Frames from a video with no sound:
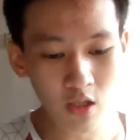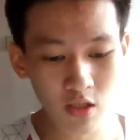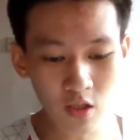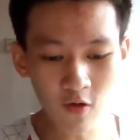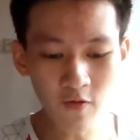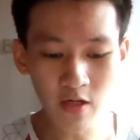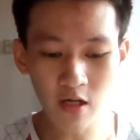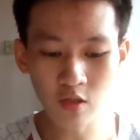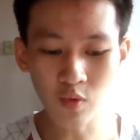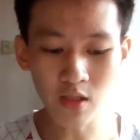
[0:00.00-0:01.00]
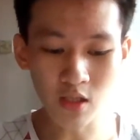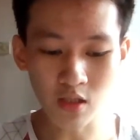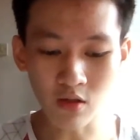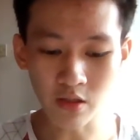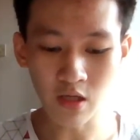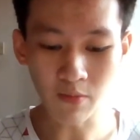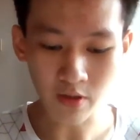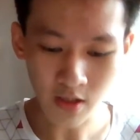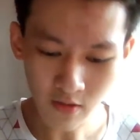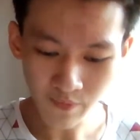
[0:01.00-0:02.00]
So for the next one is Golgi
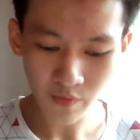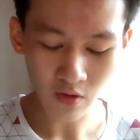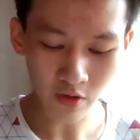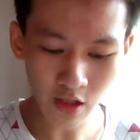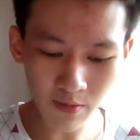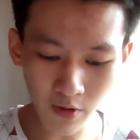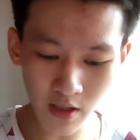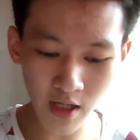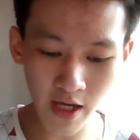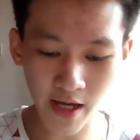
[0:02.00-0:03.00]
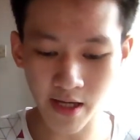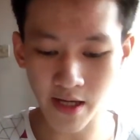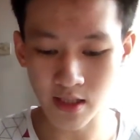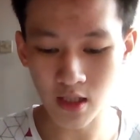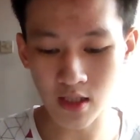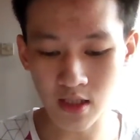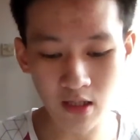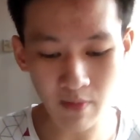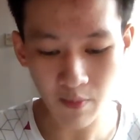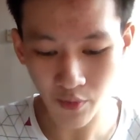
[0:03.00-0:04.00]
body. Golgi body has a
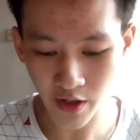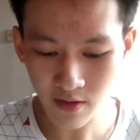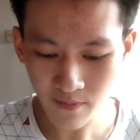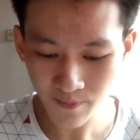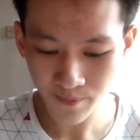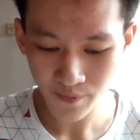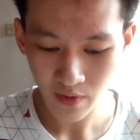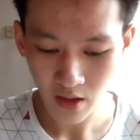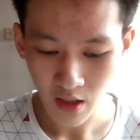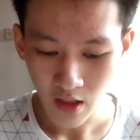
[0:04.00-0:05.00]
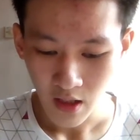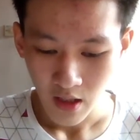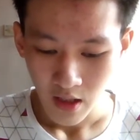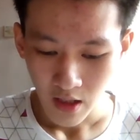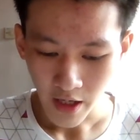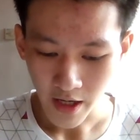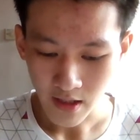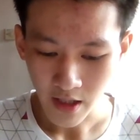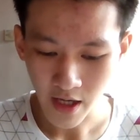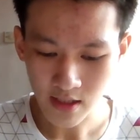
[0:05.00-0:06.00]
single membrane
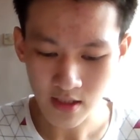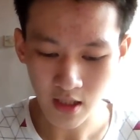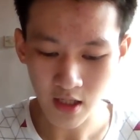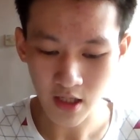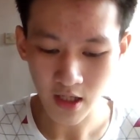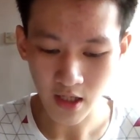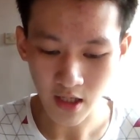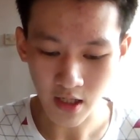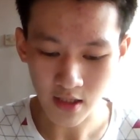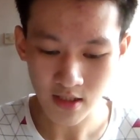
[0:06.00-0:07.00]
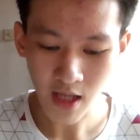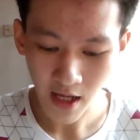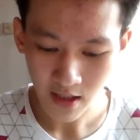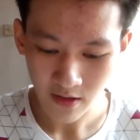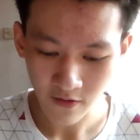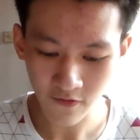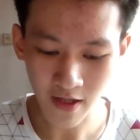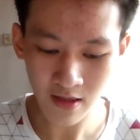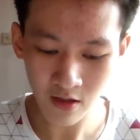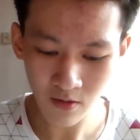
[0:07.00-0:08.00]
and has the
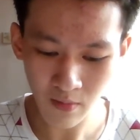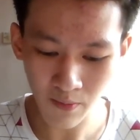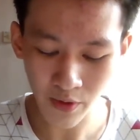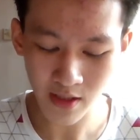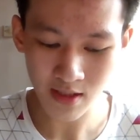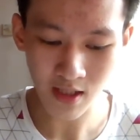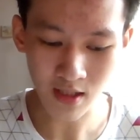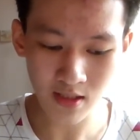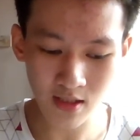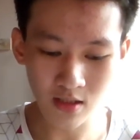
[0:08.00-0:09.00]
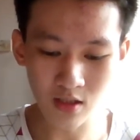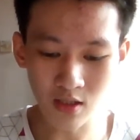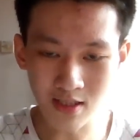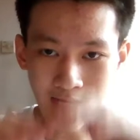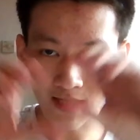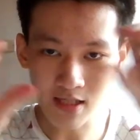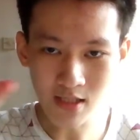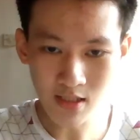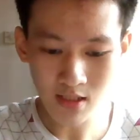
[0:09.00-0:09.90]
flatal membrane sac, just like this.